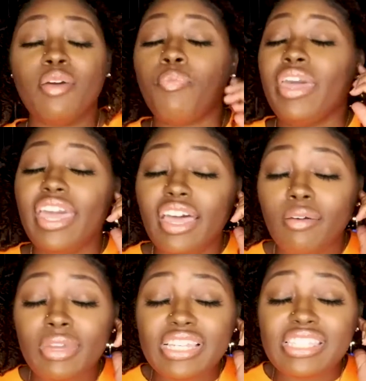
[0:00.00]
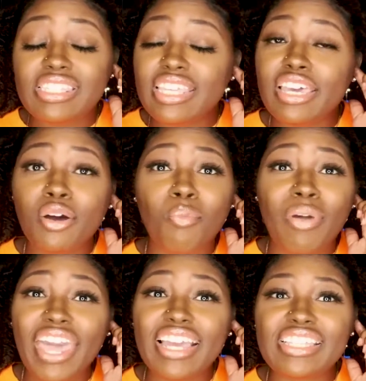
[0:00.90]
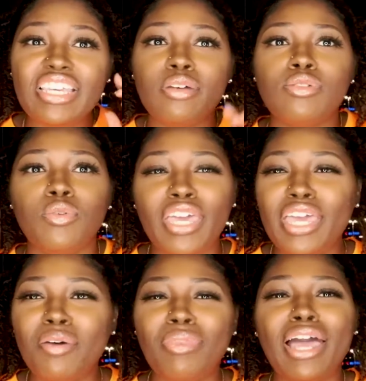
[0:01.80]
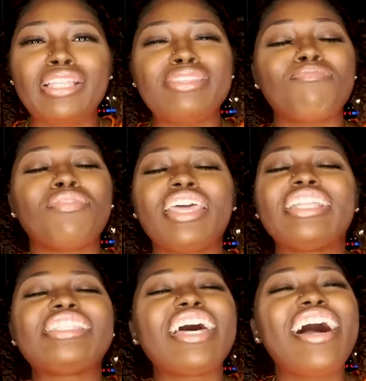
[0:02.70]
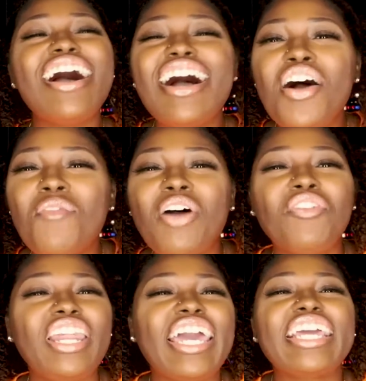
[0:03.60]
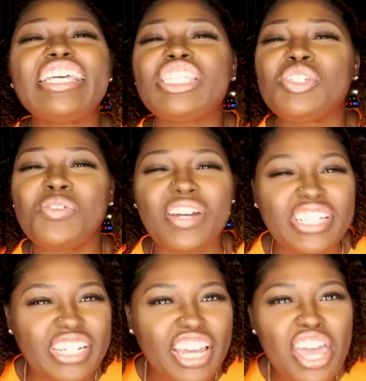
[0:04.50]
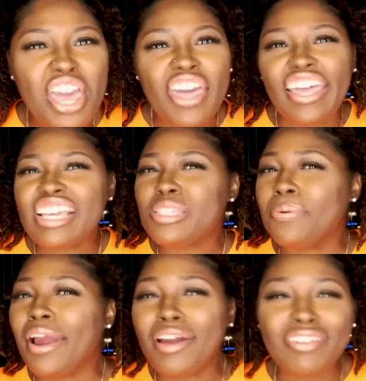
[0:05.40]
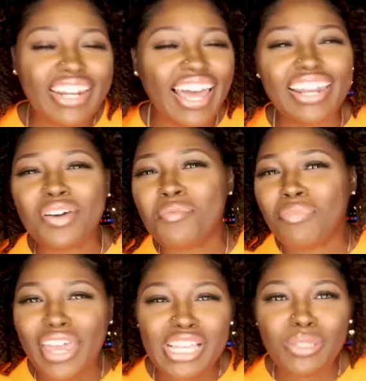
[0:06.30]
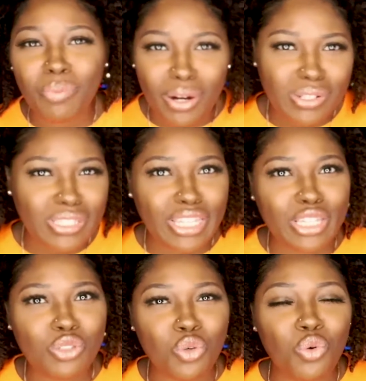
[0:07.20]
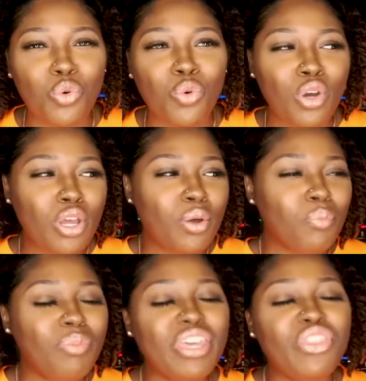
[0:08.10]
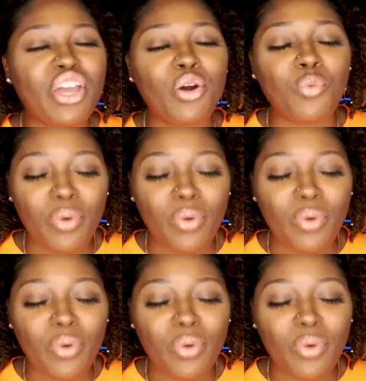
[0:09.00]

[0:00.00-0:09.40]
and Pam is still begging Tom to get him now Tom I feel like in this situation is probably not the best person to be there